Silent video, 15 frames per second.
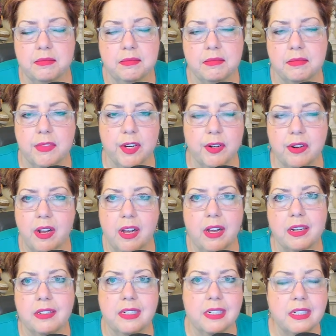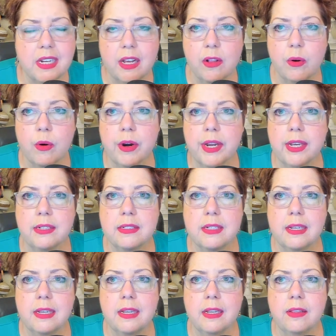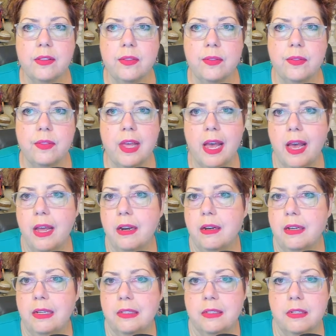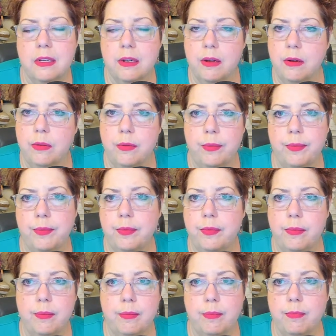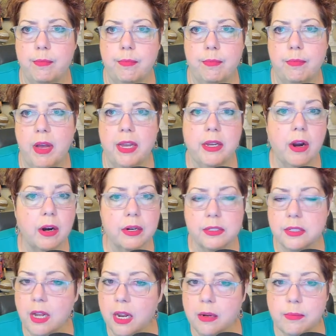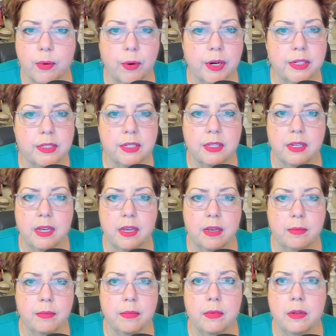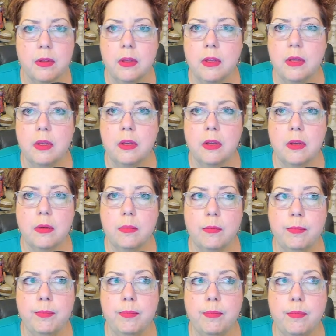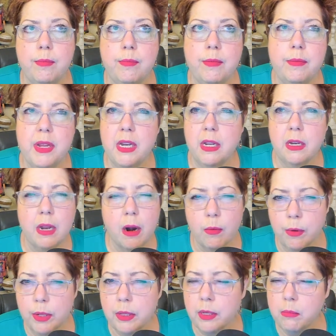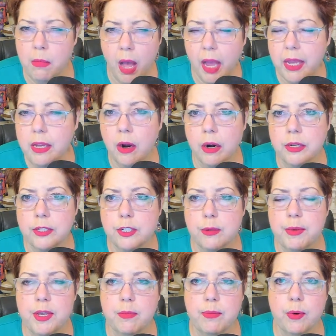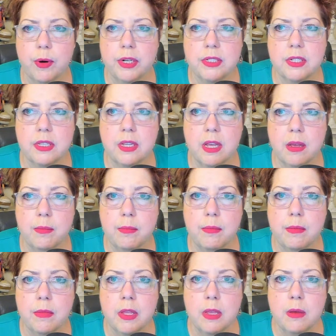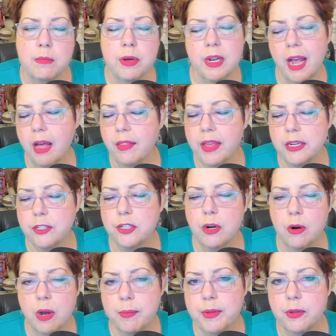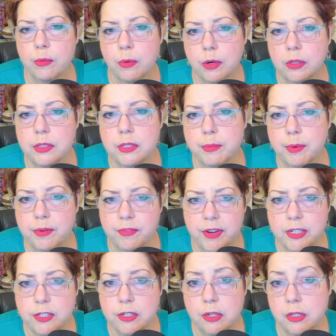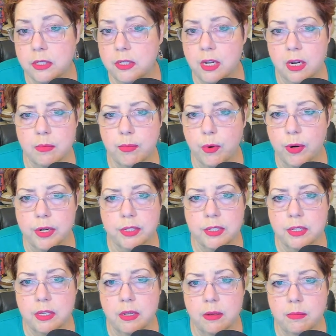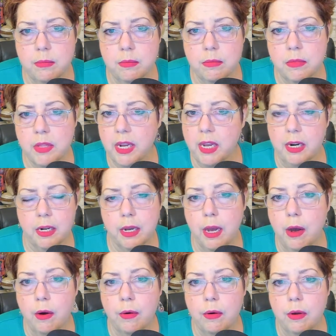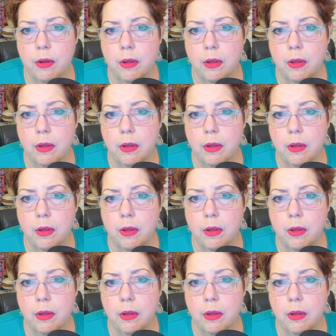they're not detail oriented, that it's, you know, my yard is not important to them, meaning not really my yard should be important to them, but how they show up in the world as a professional is not important to them, they got to go.